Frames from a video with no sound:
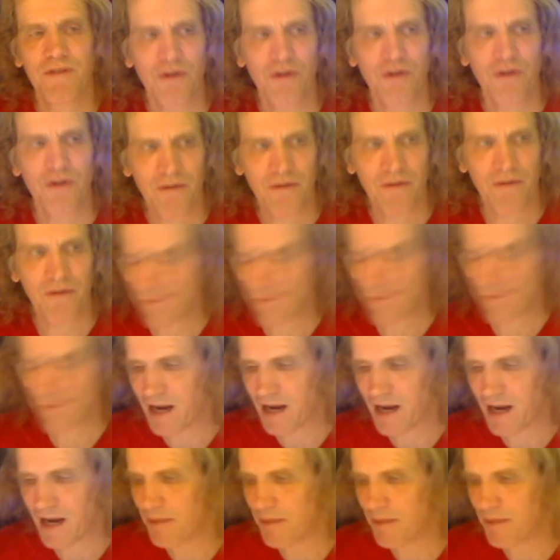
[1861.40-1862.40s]
your
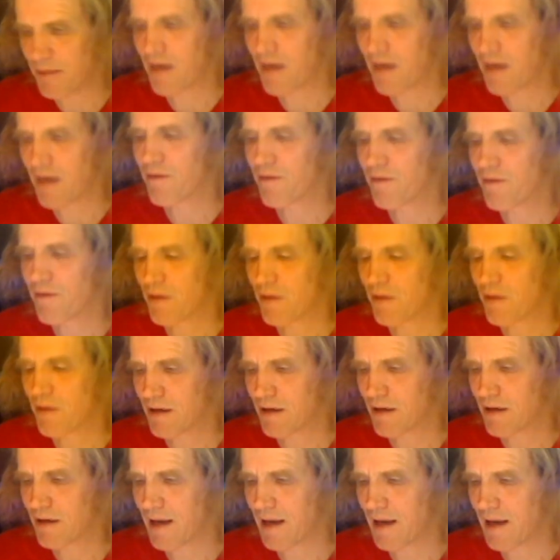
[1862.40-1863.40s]
frame or however you want to
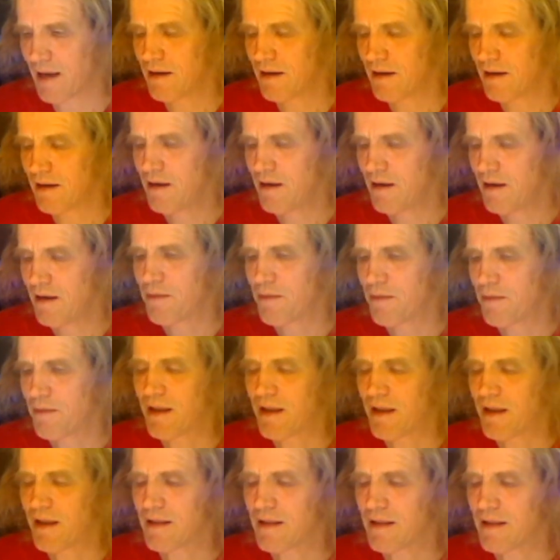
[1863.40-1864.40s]
look at it, but
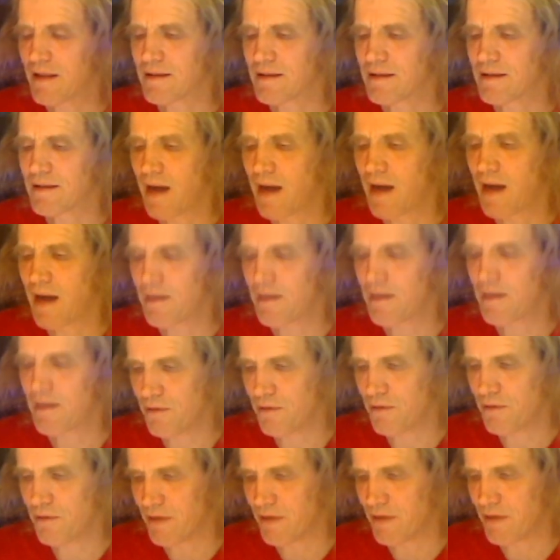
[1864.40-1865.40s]
anything that's not
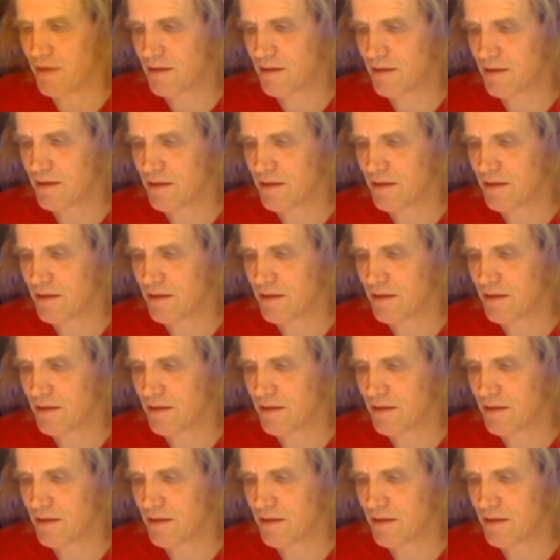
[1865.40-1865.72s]
moving